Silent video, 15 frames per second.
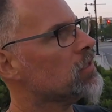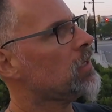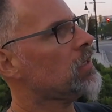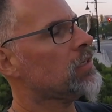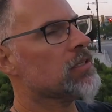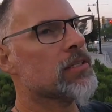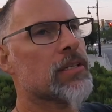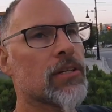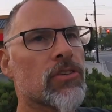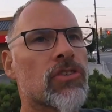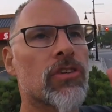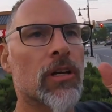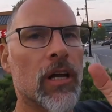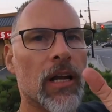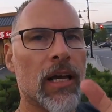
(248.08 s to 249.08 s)
do is I'm going to
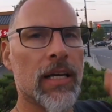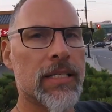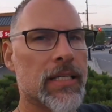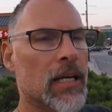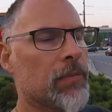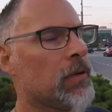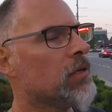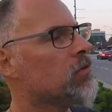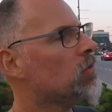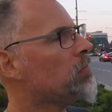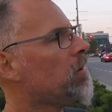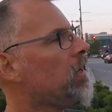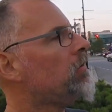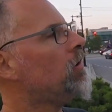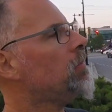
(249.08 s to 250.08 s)
stitch, like I said, I'm going to do
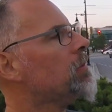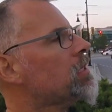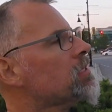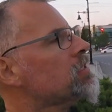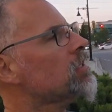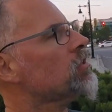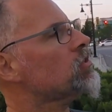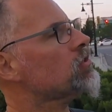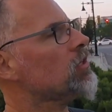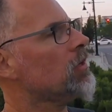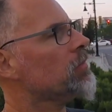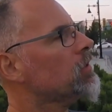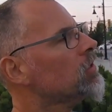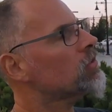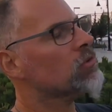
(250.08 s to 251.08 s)
a panoramic stitch. So
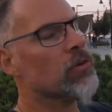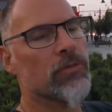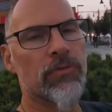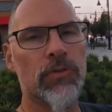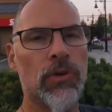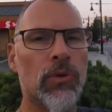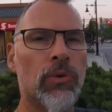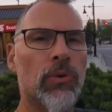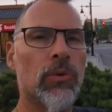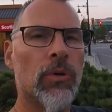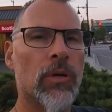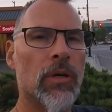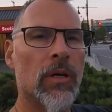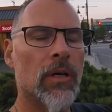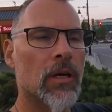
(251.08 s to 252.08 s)
I'm going to do a few
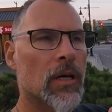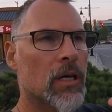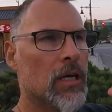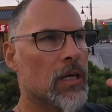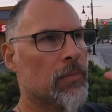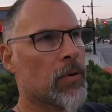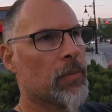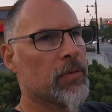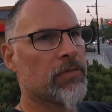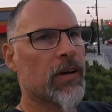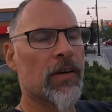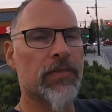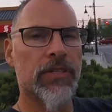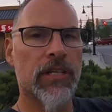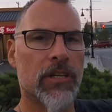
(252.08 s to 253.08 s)
probably
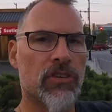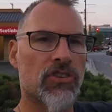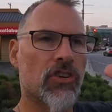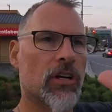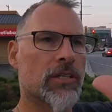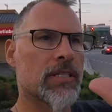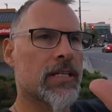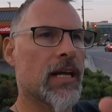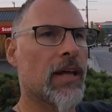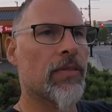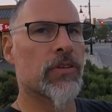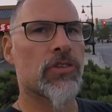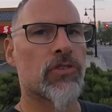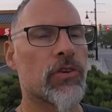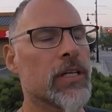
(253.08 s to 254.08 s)
5 or 6 shots
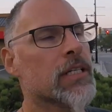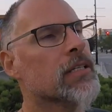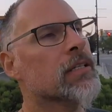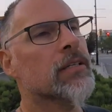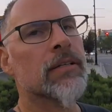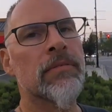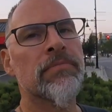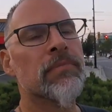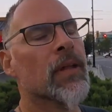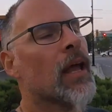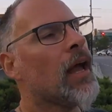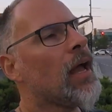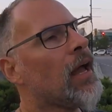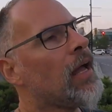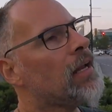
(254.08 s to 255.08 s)
down the street,
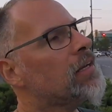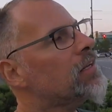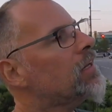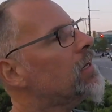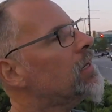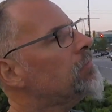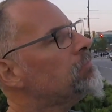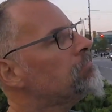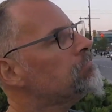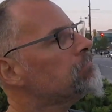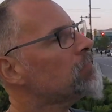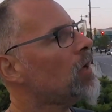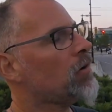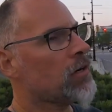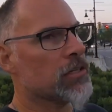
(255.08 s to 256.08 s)
and I'm
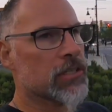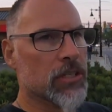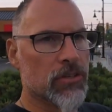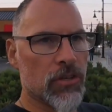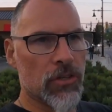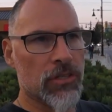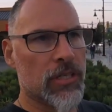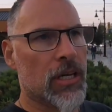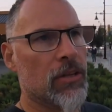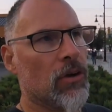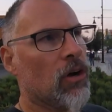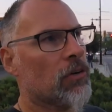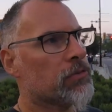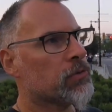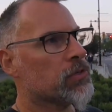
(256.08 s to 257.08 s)
going to stitch those
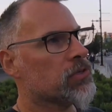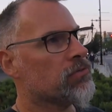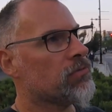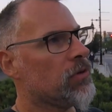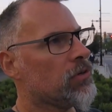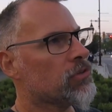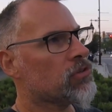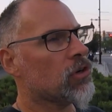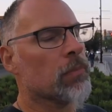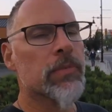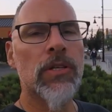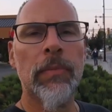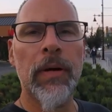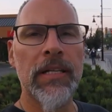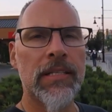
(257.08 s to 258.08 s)
together afterwards in Photoshop.
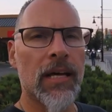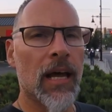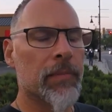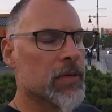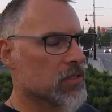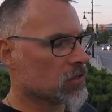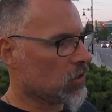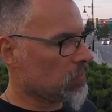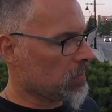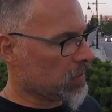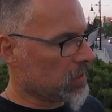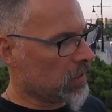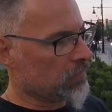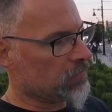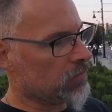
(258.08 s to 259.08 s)
So my timing's got to be
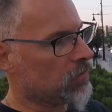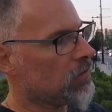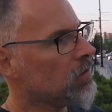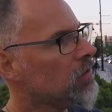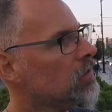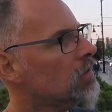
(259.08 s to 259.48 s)
careful.